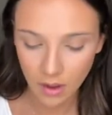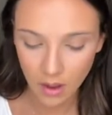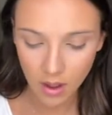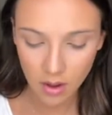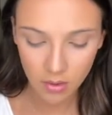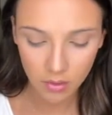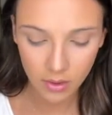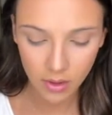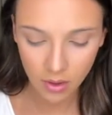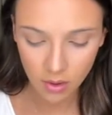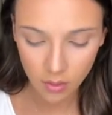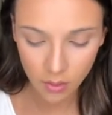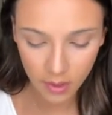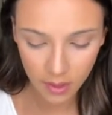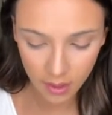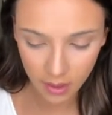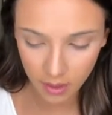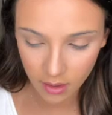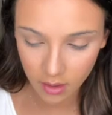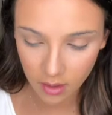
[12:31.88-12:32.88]
I'll go
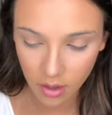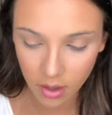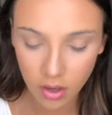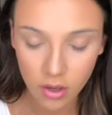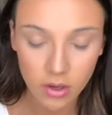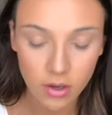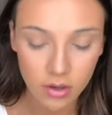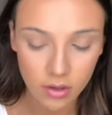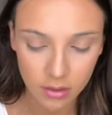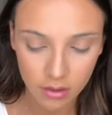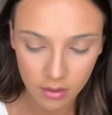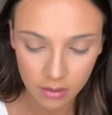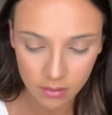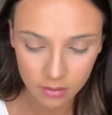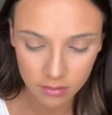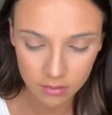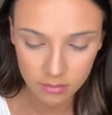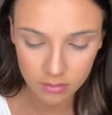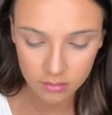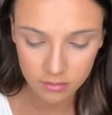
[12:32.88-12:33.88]
in under,
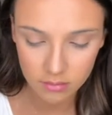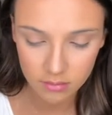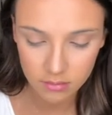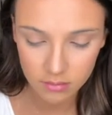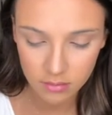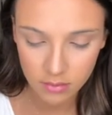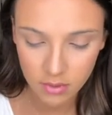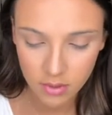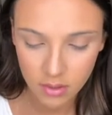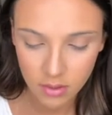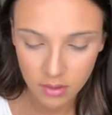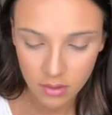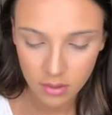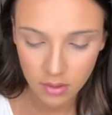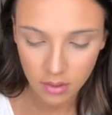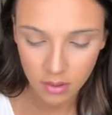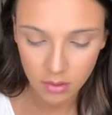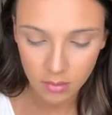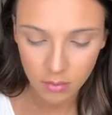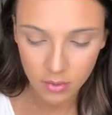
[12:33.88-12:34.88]

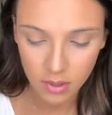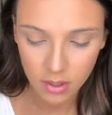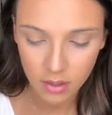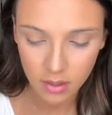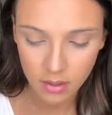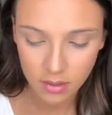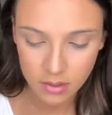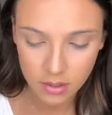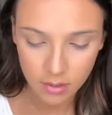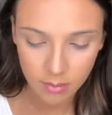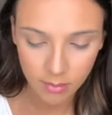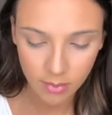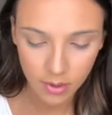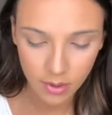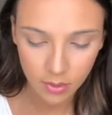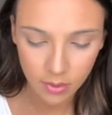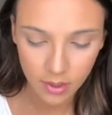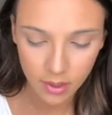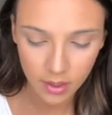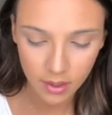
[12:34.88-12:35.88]
oh my gosh, I
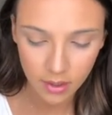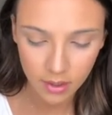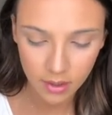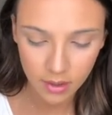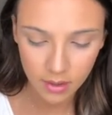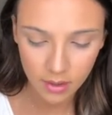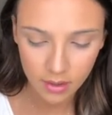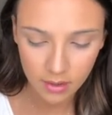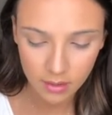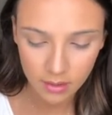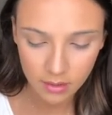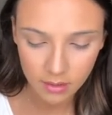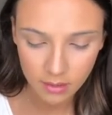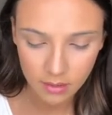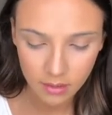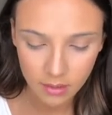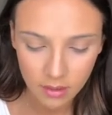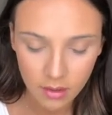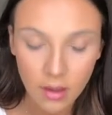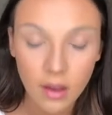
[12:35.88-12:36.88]
broke it.
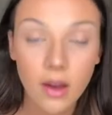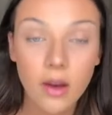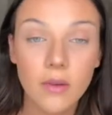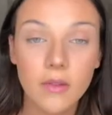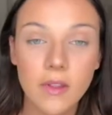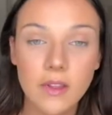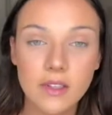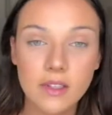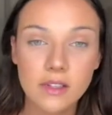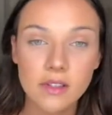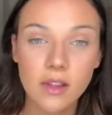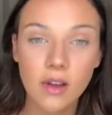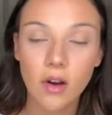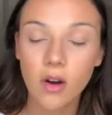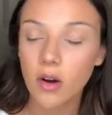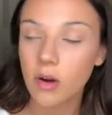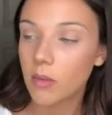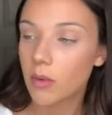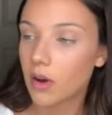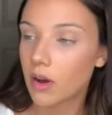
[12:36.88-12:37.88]
Oh, and this is the
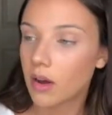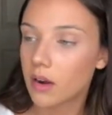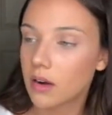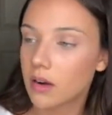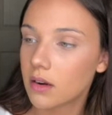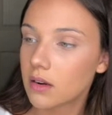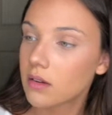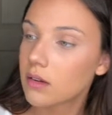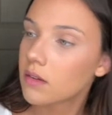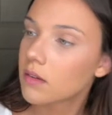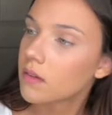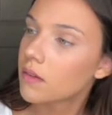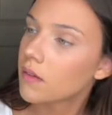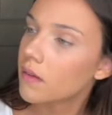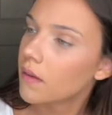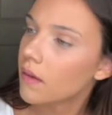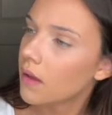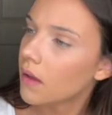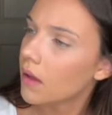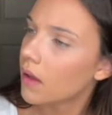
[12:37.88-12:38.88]
Arbonne
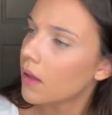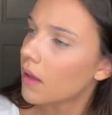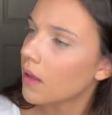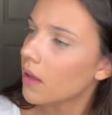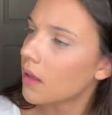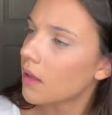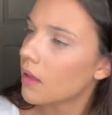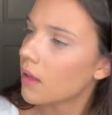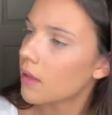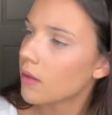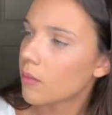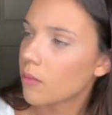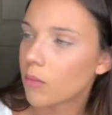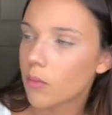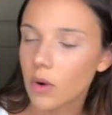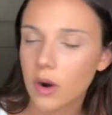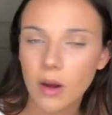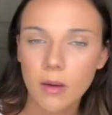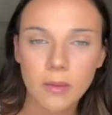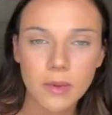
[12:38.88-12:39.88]

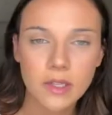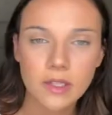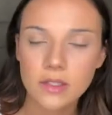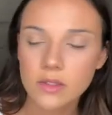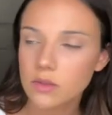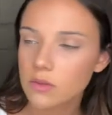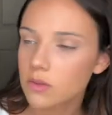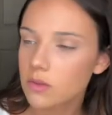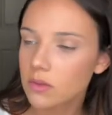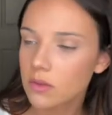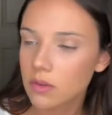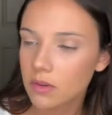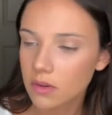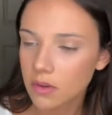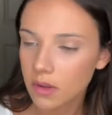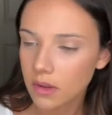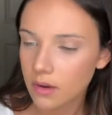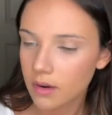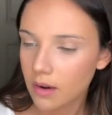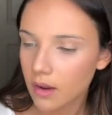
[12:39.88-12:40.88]
brow pencil.
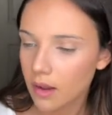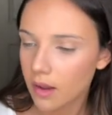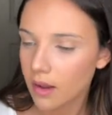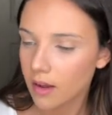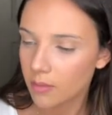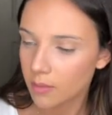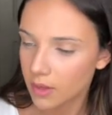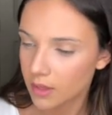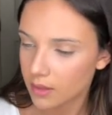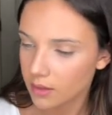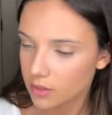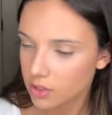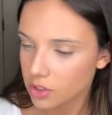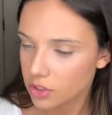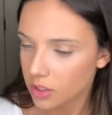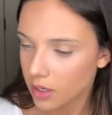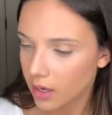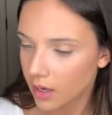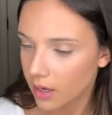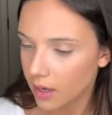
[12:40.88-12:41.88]
I'm in the
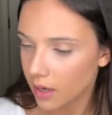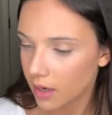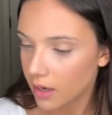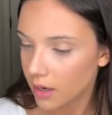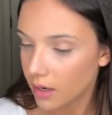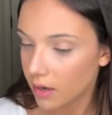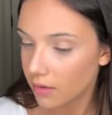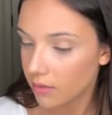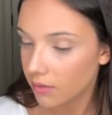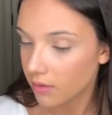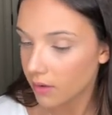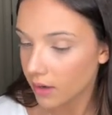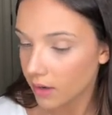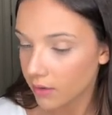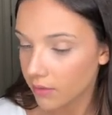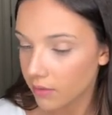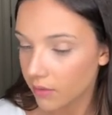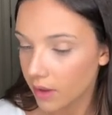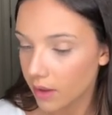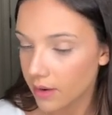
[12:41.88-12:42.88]
shade, if I
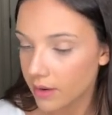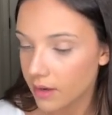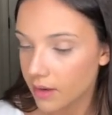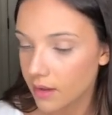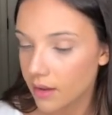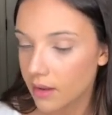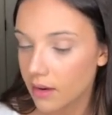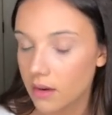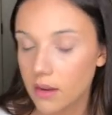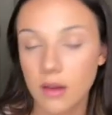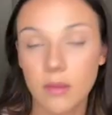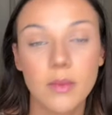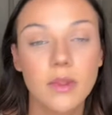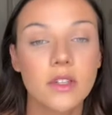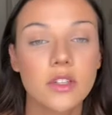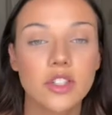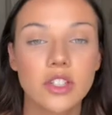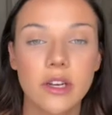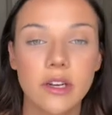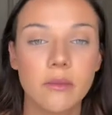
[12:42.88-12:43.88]
can find it. I'm in the
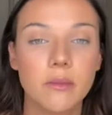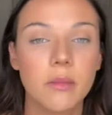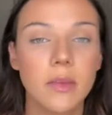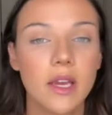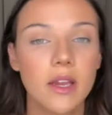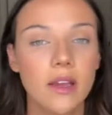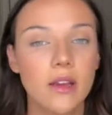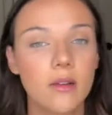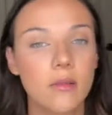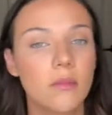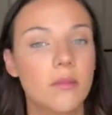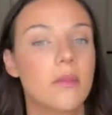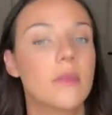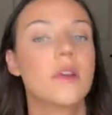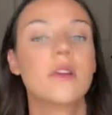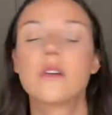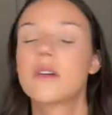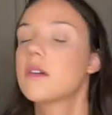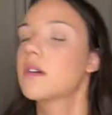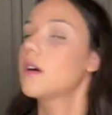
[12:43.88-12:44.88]
shade medium.
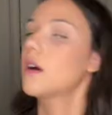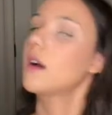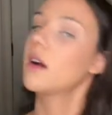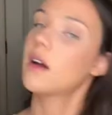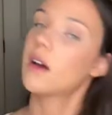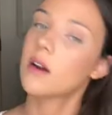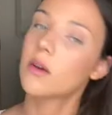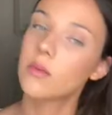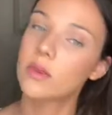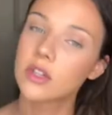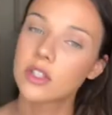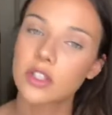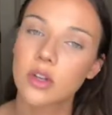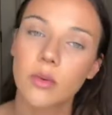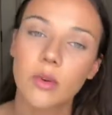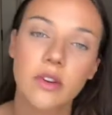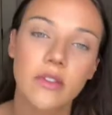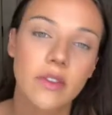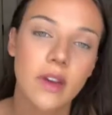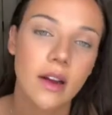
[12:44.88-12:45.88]
I kind of wish I
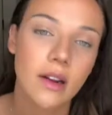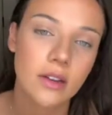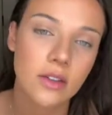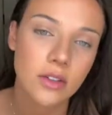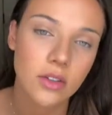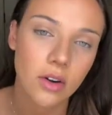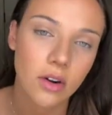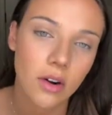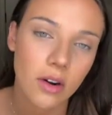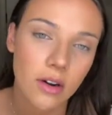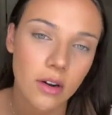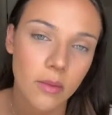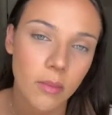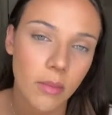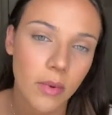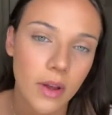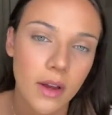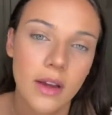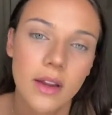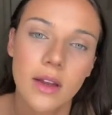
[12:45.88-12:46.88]
would have gotten dark,
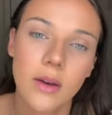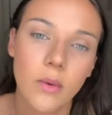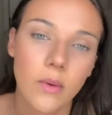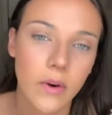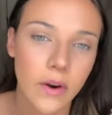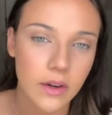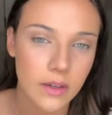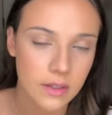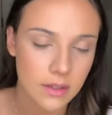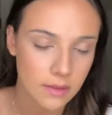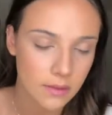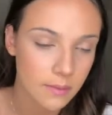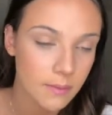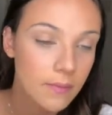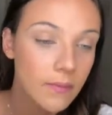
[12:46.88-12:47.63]
but it works.